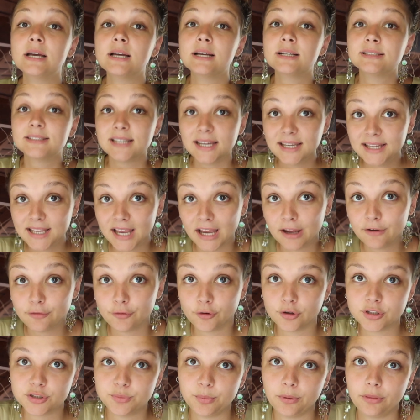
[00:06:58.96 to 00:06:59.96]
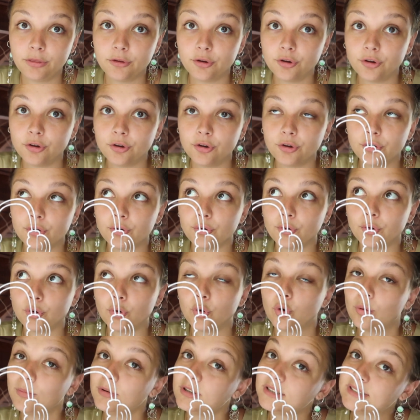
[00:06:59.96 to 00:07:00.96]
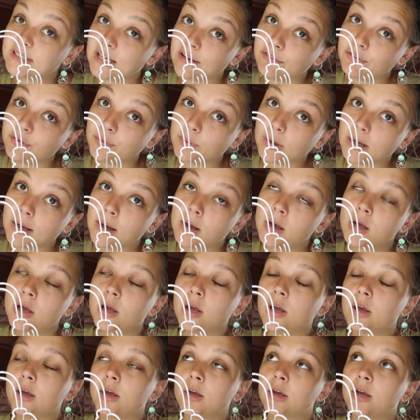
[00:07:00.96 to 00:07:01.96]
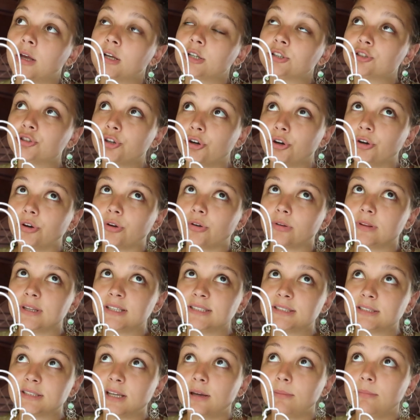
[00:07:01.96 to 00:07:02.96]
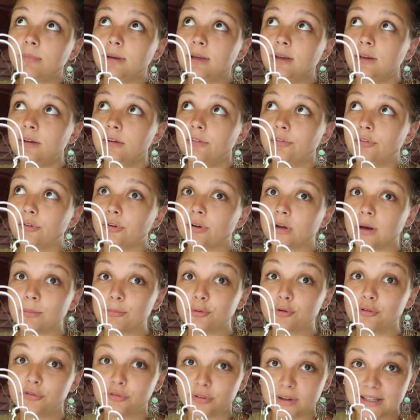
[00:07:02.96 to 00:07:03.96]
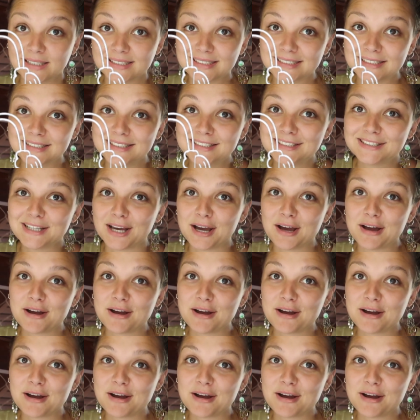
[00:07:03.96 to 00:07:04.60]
take headphones with you almost everywhere. So this can be for a number of reasons.